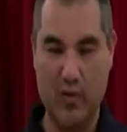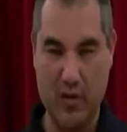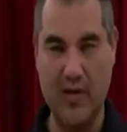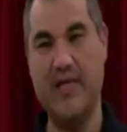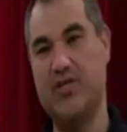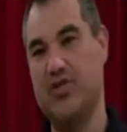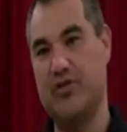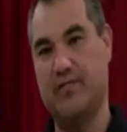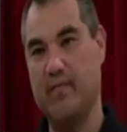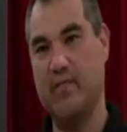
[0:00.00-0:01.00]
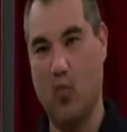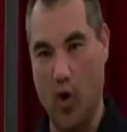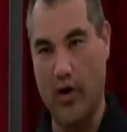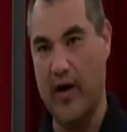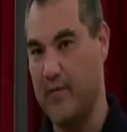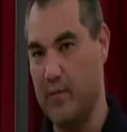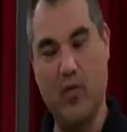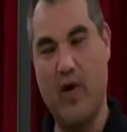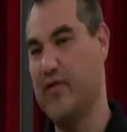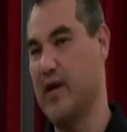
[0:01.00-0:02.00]
leach water. Every,
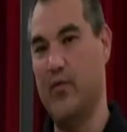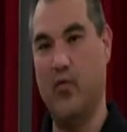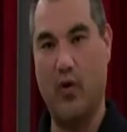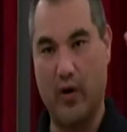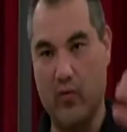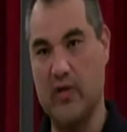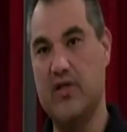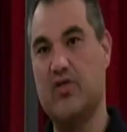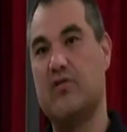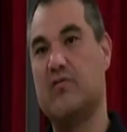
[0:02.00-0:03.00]
every time you water will leach